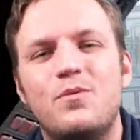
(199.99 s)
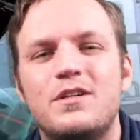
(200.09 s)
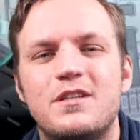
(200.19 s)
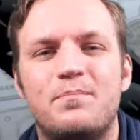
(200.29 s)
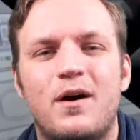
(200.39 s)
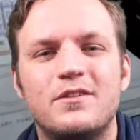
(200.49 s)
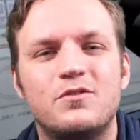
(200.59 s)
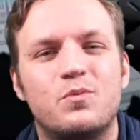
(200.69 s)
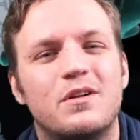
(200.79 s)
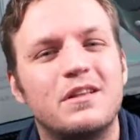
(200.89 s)
of wish the
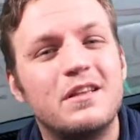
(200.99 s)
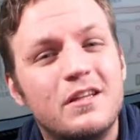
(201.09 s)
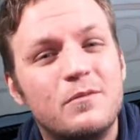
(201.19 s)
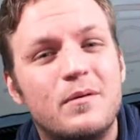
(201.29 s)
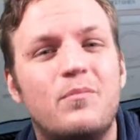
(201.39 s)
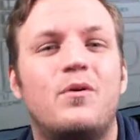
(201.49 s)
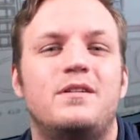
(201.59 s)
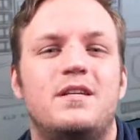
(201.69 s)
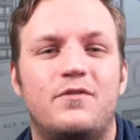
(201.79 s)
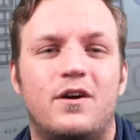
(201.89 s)
puzzles were a little bit more
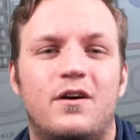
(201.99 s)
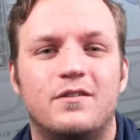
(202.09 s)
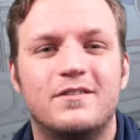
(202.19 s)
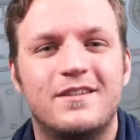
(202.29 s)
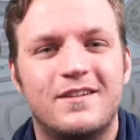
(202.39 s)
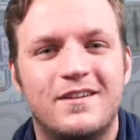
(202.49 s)
difficult.